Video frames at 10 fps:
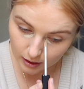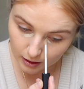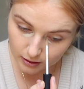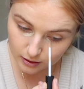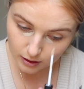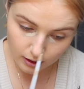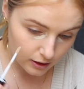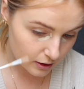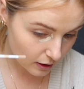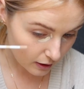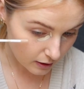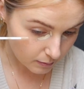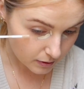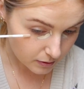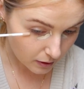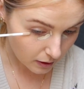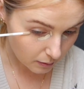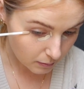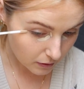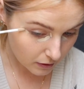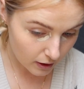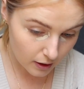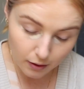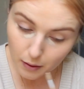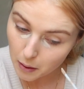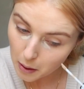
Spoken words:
Looks good. And then I might do a little bit there,